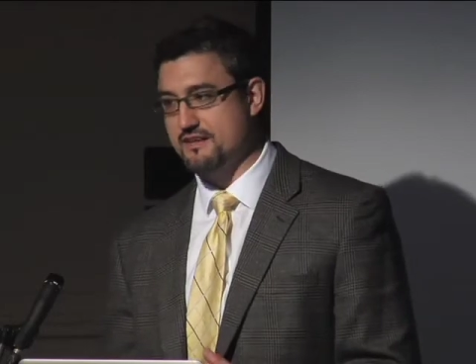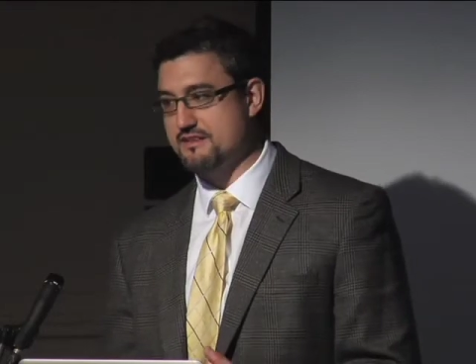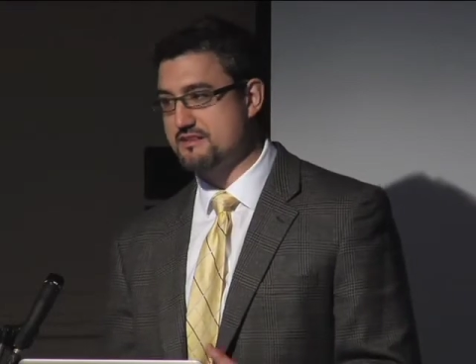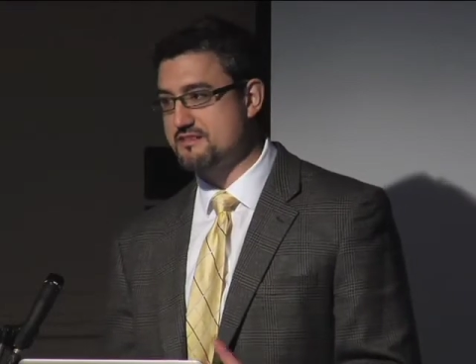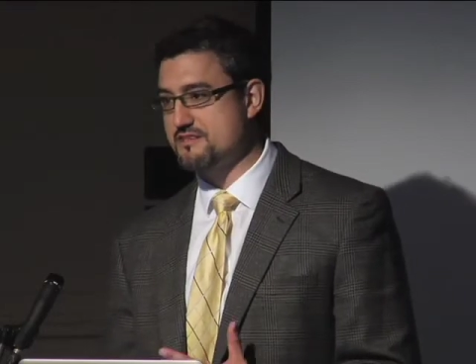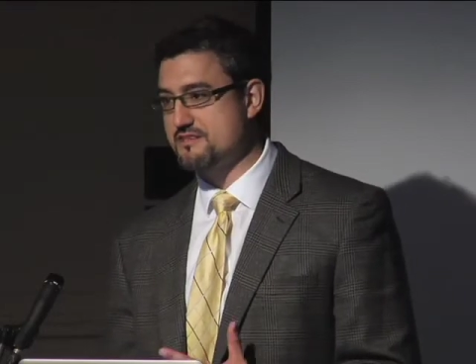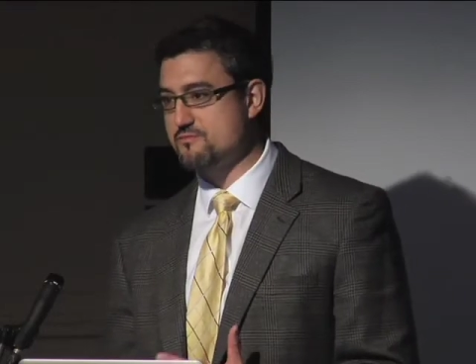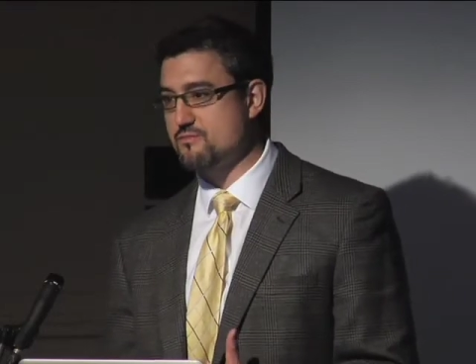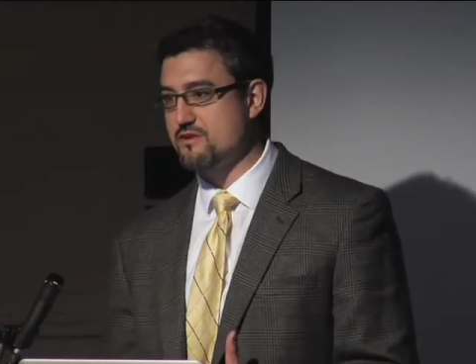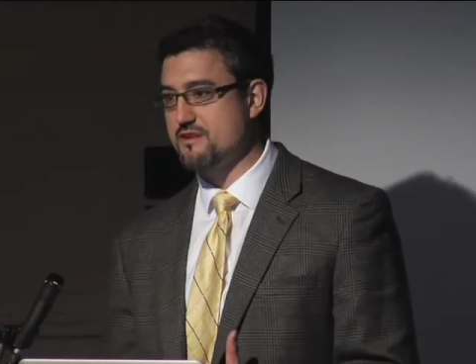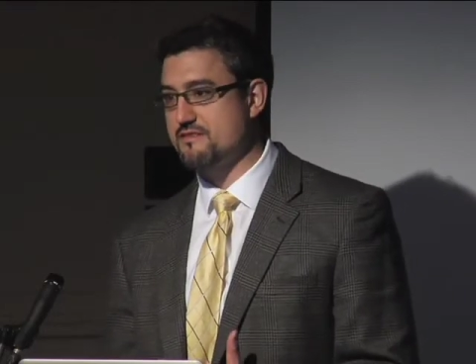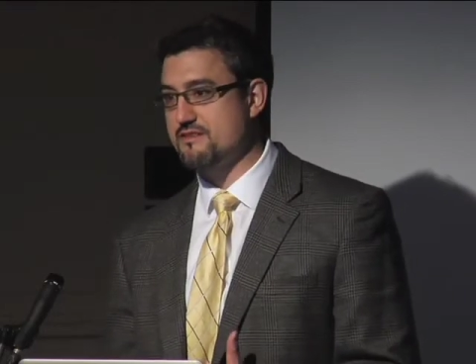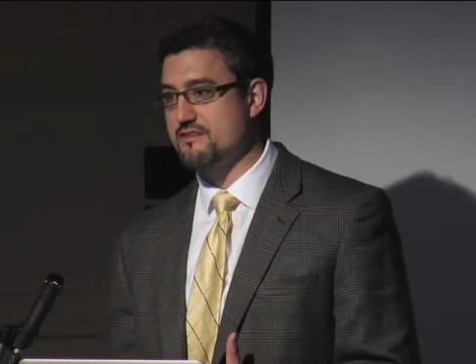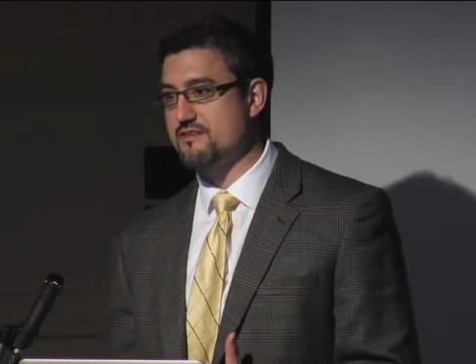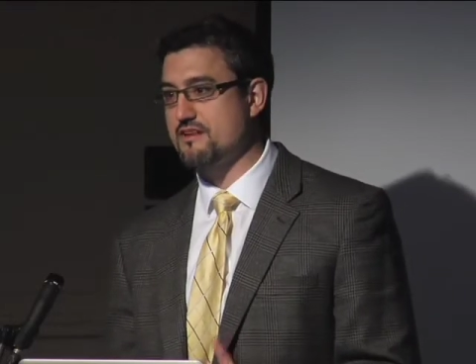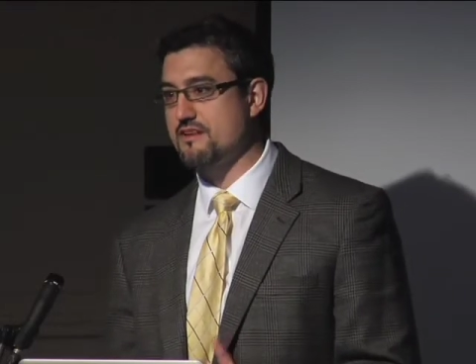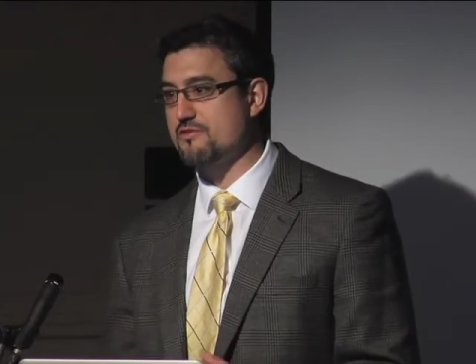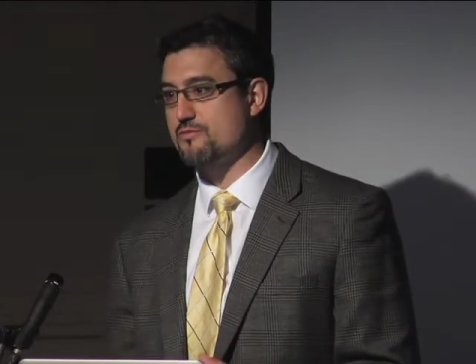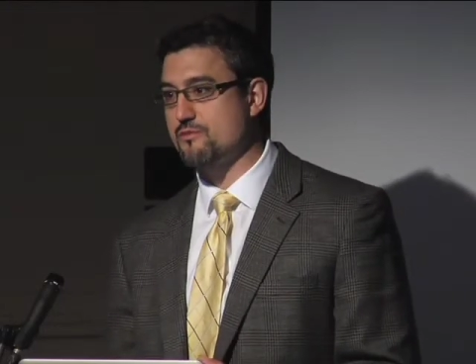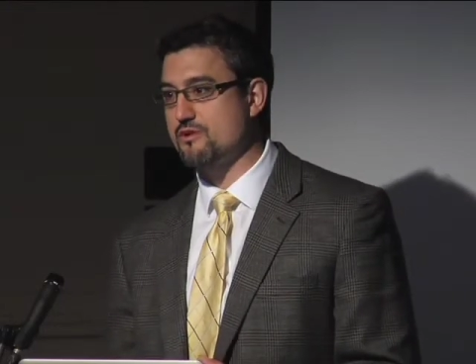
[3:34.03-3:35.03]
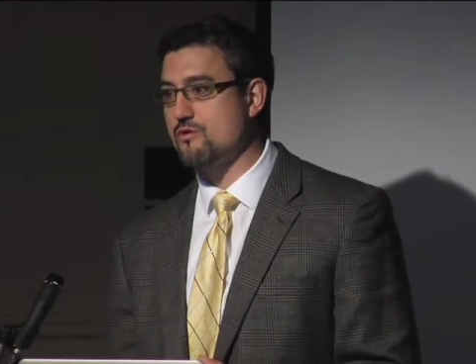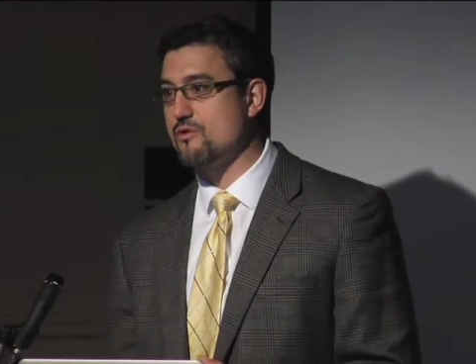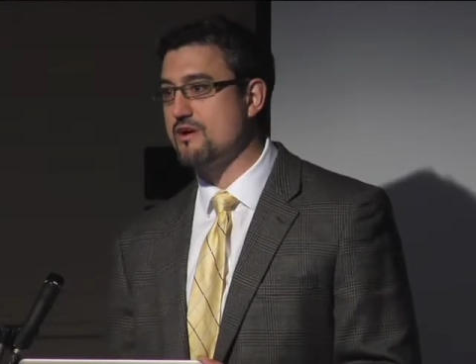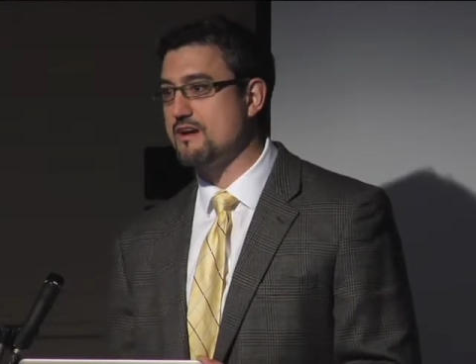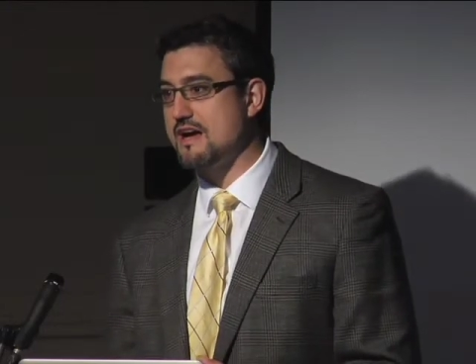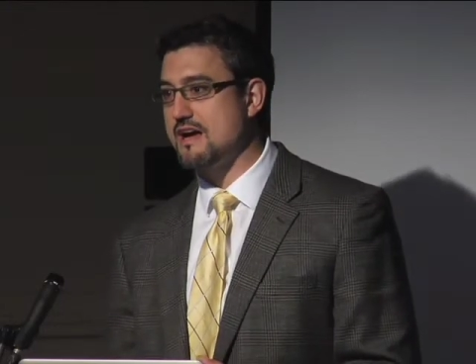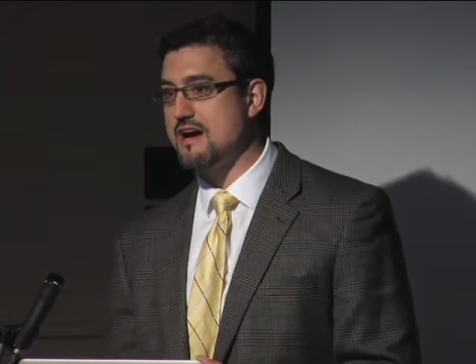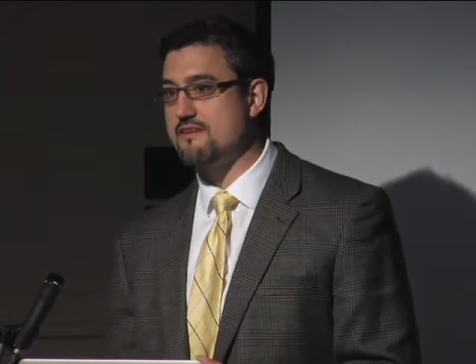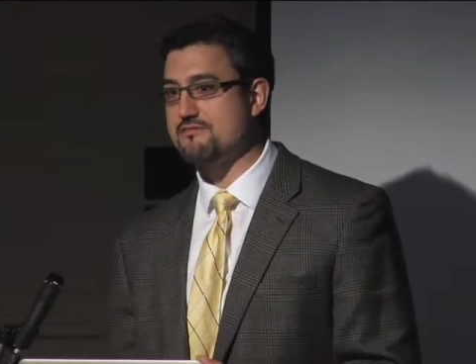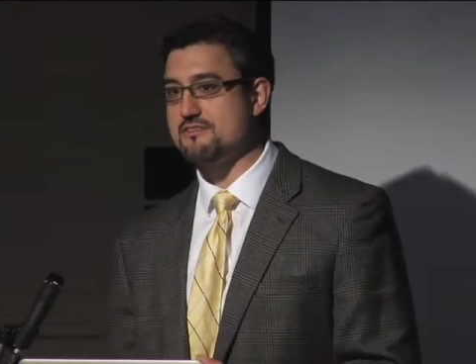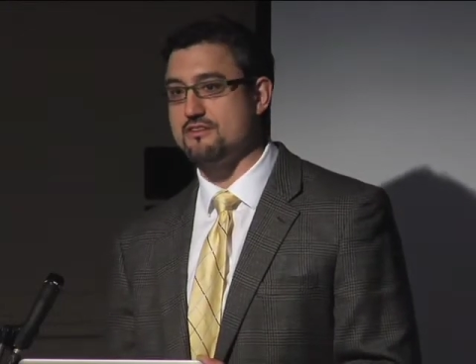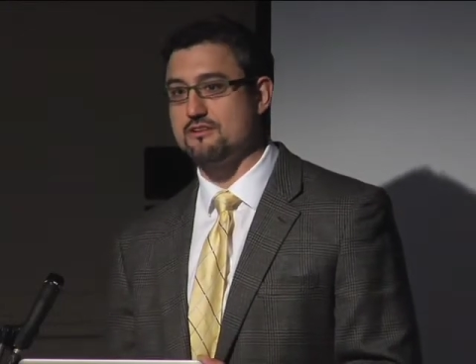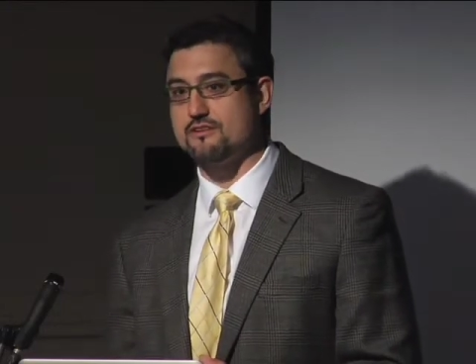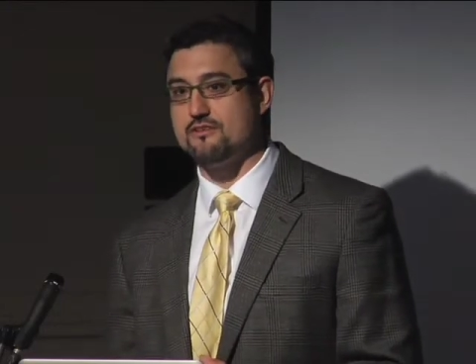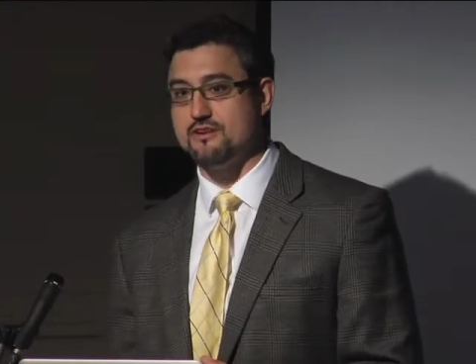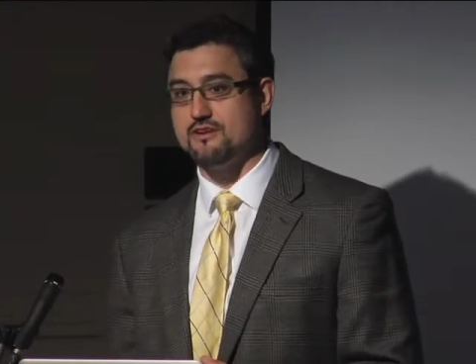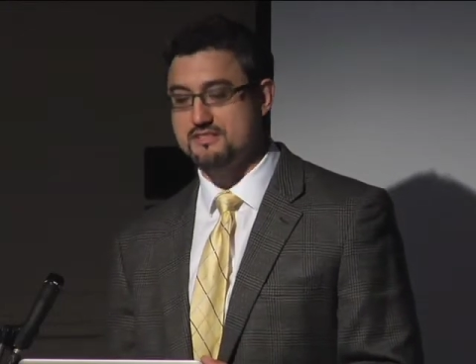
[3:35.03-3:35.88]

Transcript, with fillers: and this is one of the things we're going to have to learn.